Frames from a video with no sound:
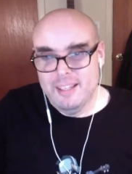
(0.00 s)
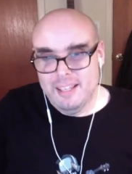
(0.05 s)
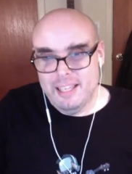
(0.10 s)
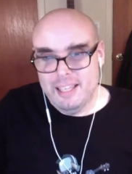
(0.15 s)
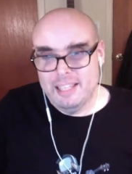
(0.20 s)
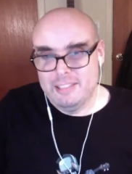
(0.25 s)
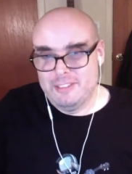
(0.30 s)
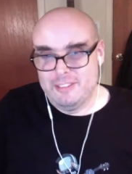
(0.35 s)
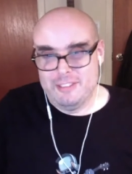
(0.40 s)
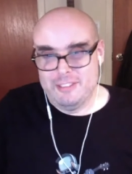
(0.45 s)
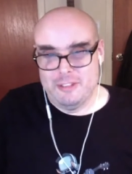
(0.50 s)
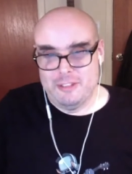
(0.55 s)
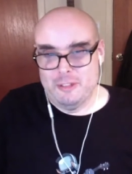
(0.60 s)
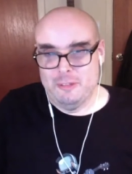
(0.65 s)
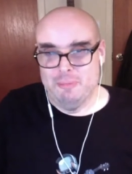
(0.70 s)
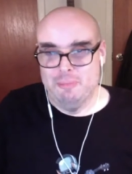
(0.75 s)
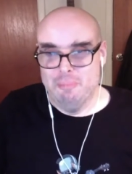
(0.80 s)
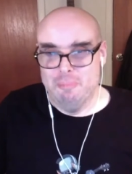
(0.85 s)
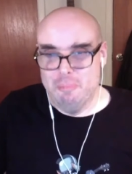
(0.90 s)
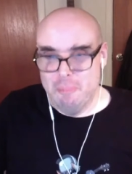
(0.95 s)
It's just this
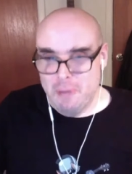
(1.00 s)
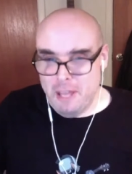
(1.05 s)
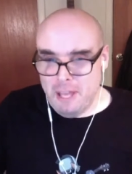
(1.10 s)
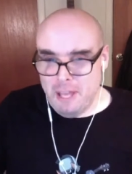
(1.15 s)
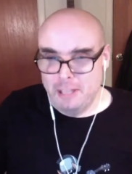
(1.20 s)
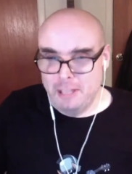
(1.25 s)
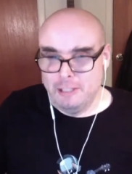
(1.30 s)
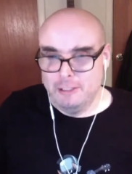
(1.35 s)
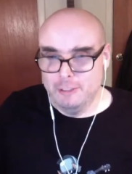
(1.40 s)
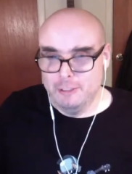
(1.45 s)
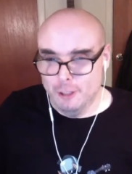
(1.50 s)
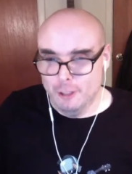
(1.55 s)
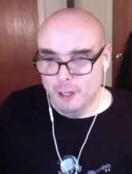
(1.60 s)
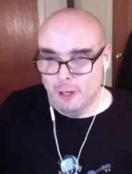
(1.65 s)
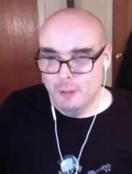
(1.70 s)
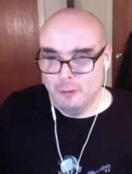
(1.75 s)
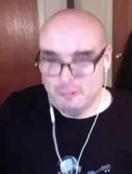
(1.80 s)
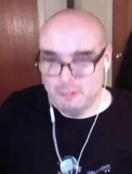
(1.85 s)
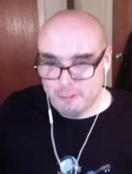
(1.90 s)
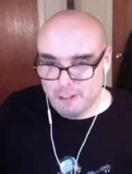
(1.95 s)
big
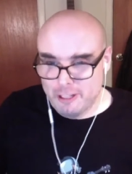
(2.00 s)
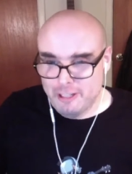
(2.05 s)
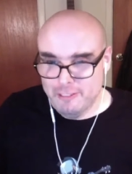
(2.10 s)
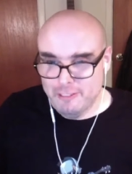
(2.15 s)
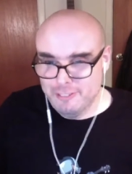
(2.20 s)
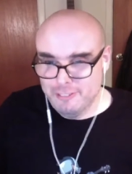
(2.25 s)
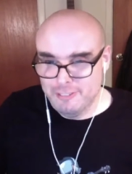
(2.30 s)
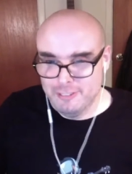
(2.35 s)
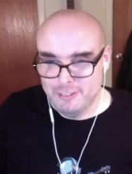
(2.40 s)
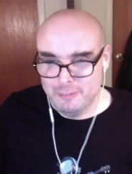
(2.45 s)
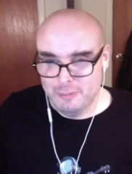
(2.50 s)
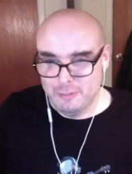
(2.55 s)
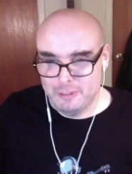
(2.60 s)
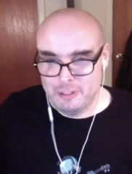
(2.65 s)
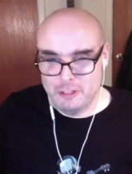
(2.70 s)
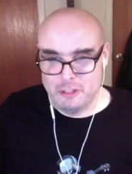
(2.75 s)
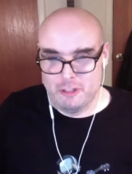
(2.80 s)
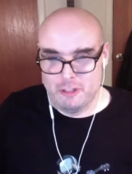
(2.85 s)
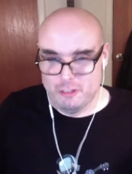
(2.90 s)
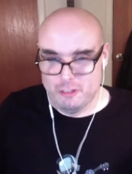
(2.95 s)
low riff with
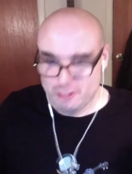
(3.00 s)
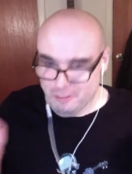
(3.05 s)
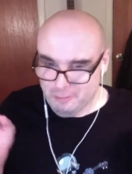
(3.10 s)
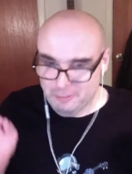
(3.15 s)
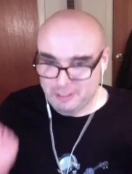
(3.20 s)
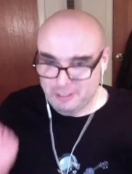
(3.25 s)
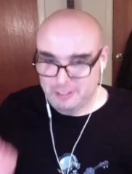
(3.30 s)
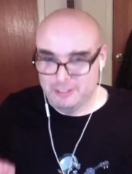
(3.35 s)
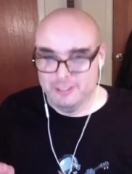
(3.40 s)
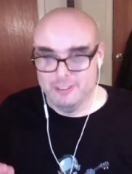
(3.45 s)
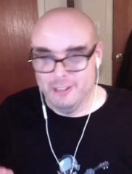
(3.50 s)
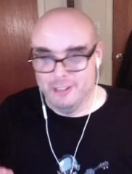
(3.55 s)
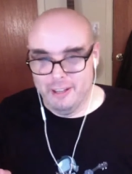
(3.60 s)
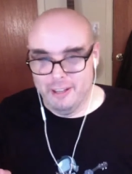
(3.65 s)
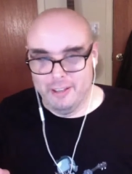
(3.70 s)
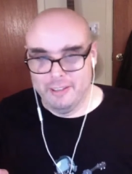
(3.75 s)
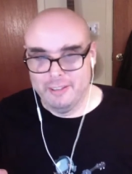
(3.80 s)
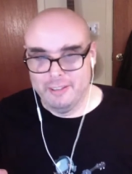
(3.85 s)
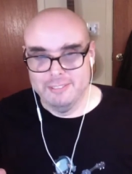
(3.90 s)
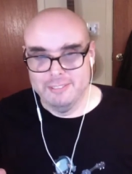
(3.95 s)
this dripping
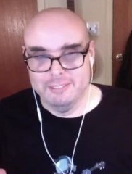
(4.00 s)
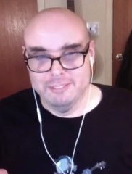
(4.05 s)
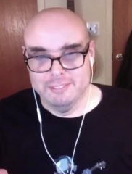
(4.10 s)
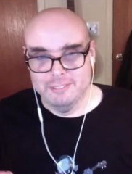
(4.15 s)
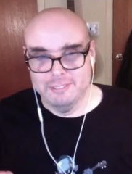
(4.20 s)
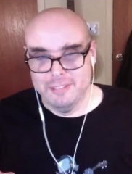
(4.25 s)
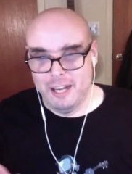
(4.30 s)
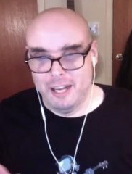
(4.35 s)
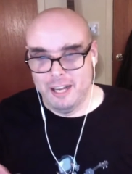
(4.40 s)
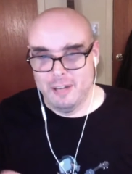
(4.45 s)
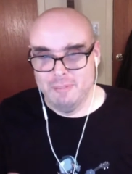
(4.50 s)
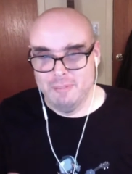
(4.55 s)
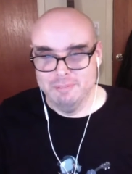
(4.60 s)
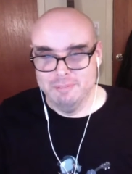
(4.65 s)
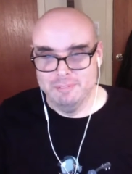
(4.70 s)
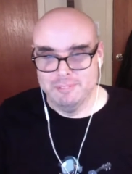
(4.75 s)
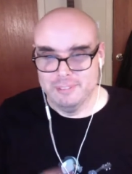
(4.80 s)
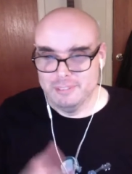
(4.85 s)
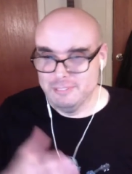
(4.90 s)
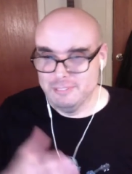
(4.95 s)
delay. Like
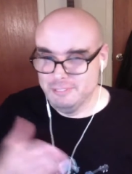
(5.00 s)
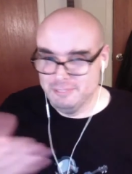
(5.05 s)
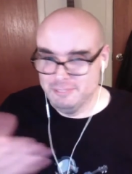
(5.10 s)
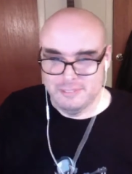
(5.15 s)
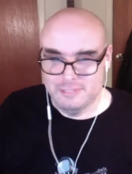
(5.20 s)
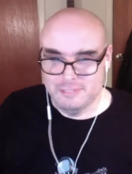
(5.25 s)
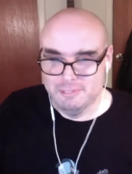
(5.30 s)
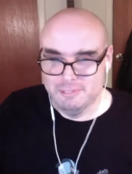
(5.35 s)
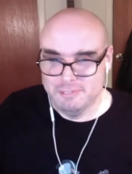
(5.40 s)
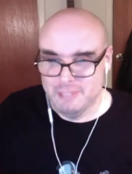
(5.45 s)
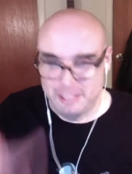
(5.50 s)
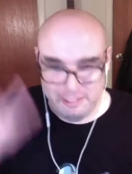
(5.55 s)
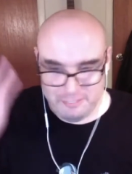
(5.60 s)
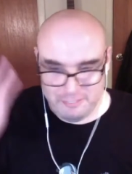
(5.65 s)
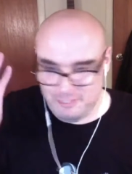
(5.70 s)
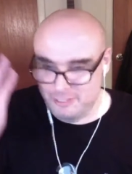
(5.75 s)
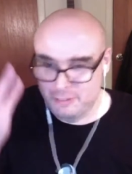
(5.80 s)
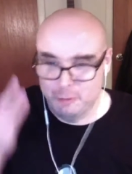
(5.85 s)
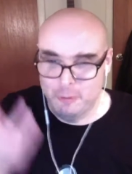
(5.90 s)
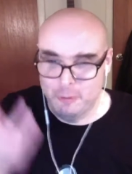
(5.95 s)
I
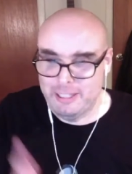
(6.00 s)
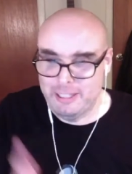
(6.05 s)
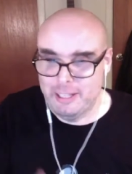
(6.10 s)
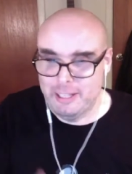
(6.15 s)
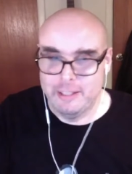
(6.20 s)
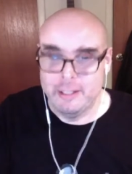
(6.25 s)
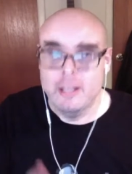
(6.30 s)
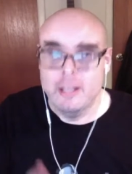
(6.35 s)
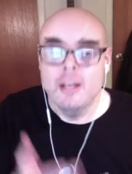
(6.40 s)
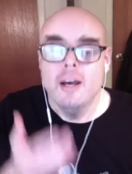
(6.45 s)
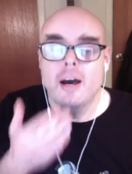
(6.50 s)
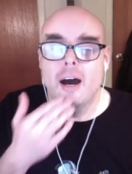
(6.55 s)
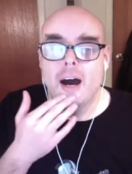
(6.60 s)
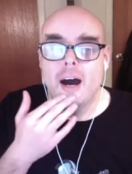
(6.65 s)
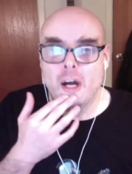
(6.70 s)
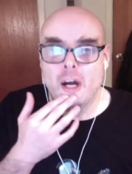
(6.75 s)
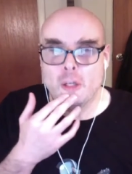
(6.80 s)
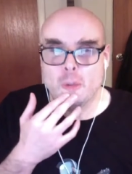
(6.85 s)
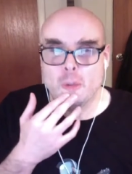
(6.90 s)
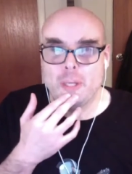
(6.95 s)
said, Duane Eddy.
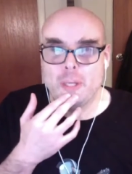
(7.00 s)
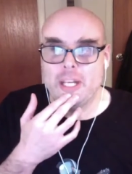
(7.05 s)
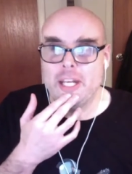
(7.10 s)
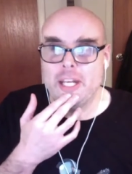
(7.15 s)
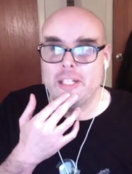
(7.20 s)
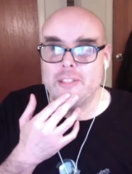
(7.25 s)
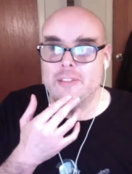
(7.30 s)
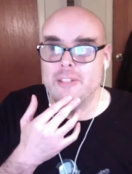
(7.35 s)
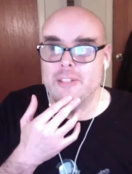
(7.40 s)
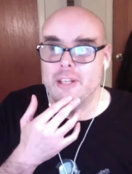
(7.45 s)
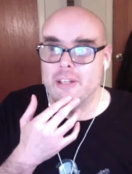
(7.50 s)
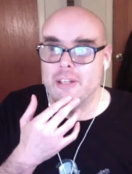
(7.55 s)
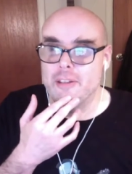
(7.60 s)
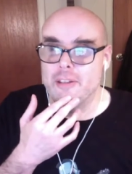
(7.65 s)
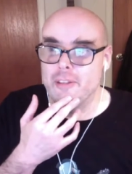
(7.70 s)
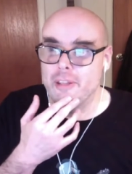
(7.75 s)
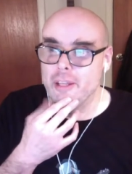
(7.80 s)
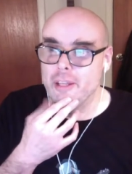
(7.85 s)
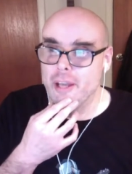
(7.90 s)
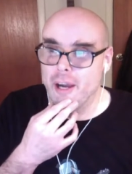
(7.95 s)
Duane Eddy did
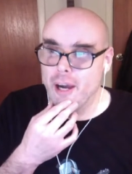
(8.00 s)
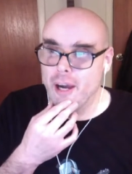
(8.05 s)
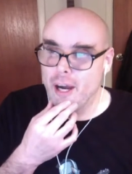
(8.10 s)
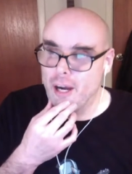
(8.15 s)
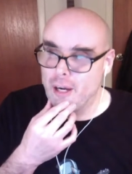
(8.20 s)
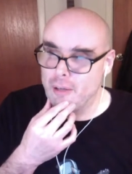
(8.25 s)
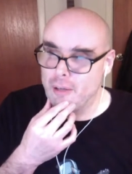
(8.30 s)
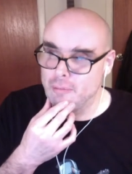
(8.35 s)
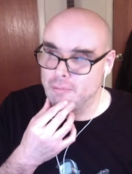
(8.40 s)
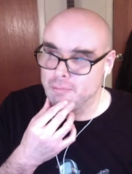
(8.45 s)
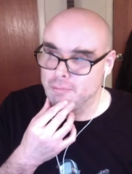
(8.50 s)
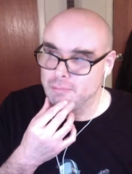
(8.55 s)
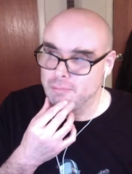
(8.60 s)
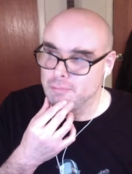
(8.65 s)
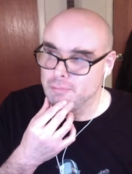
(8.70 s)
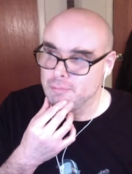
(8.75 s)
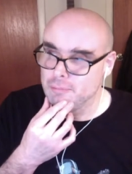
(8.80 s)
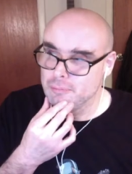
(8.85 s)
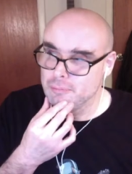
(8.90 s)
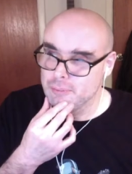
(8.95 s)
the
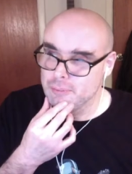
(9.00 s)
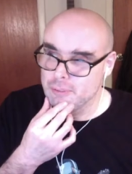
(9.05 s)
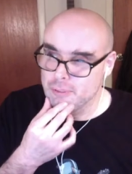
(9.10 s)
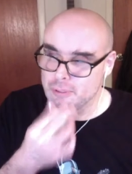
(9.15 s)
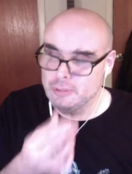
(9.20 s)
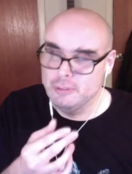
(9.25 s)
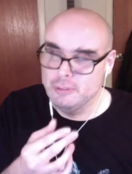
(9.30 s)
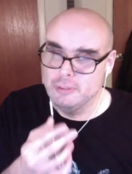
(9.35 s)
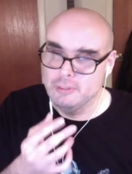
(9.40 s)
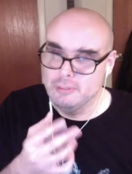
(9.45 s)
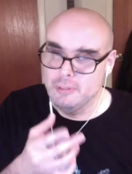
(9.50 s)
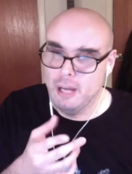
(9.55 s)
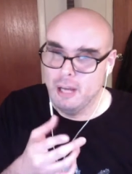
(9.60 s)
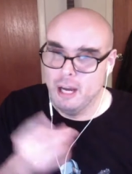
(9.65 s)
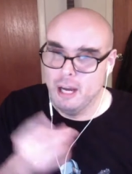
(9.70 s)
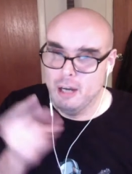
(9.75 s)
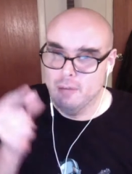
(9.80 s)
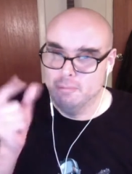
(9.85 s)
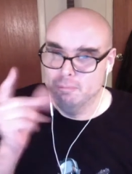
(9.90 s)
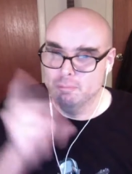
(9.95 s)
do.
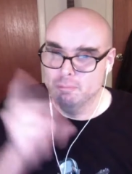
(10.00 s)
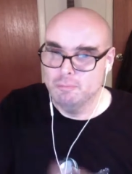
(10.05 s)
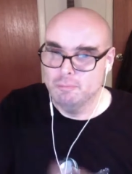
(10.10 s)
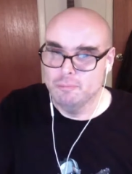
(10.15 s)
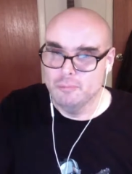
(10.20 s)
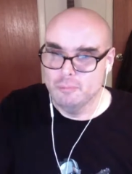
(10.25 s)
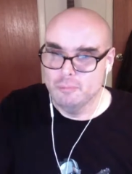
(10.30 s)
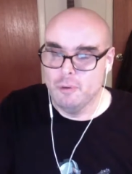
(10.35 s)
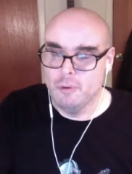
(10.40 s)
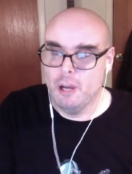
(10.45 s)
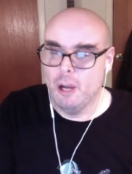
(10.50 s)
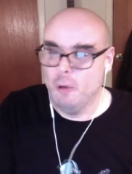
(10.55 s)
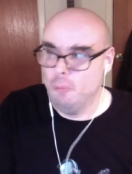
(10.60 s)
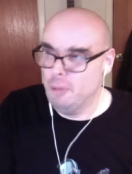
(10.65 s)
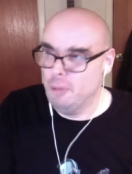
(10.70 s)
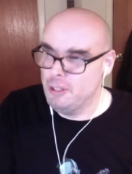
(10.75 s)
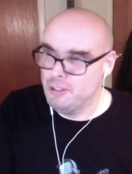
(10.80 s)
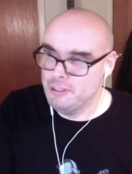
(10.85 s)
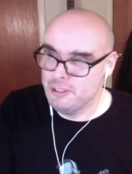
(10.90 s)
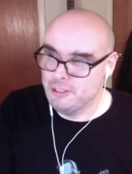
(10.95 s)
Oh, what
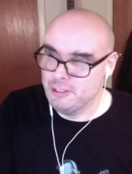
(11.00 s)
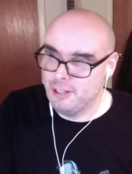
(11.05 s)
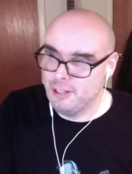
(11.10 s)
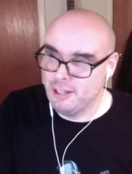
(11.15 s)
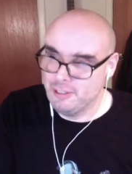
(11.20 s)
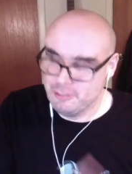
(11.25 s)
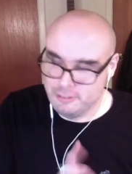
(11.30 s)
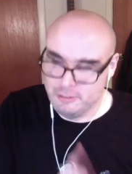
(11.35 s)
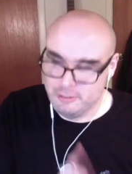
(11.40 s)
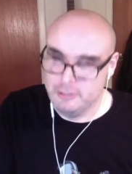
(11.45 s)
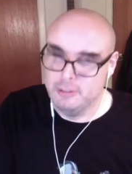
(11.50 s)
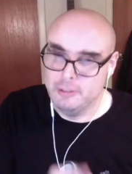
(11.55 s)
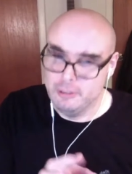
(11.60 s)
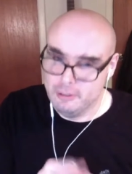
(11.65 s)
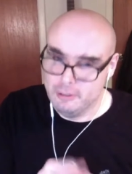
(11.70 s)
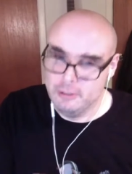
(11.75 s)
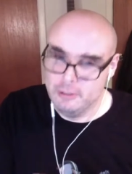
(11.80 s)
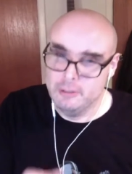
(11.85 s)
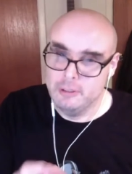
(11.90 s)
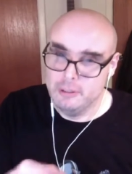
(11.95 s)
is this classic? Do do
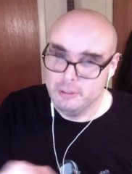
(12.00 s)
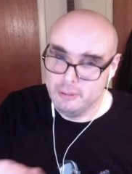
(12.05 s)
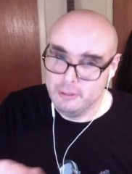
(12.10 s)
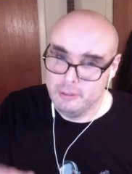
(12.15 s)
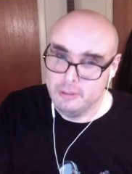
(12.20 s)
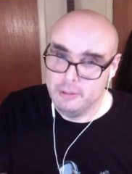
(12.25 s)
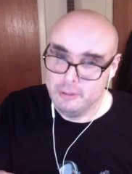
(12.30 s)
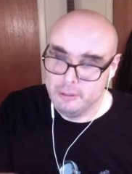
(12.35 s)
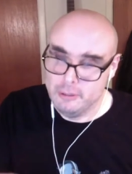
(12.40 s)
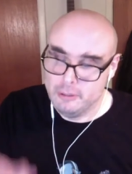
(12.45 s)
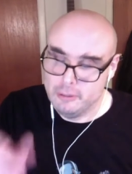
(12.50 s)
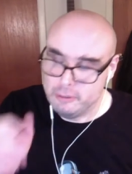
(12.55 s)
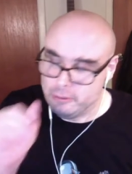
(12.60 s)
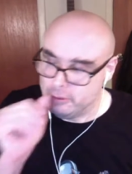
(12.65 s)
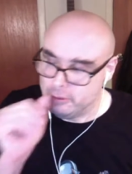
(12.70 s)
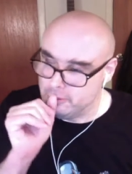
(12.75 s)
do do do do do do.